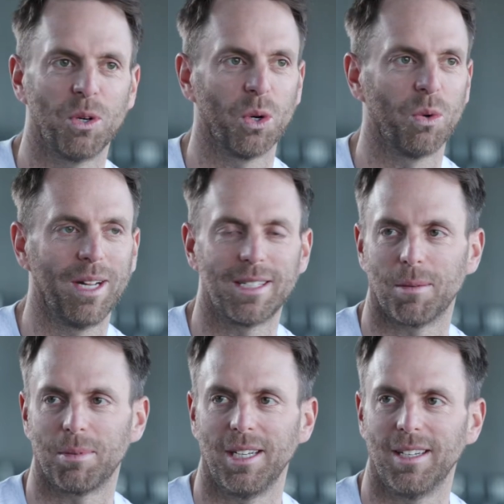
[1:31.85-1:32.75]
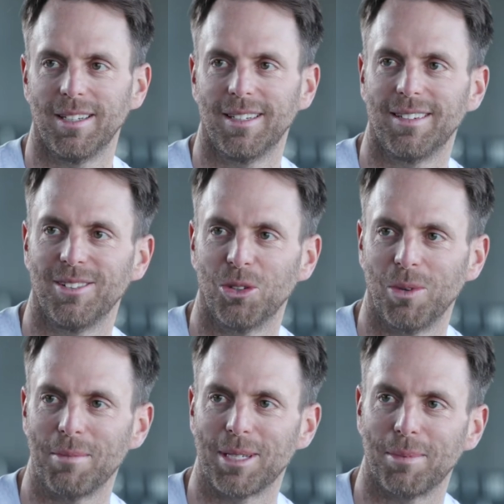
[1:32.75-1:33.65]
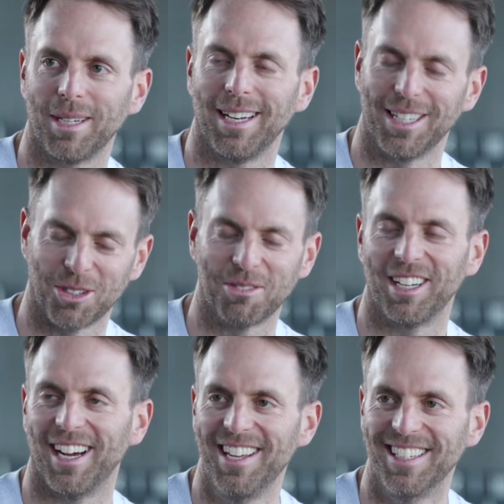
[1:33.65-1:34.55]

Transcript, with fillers: it all ramps up again, all ramps up again as of today.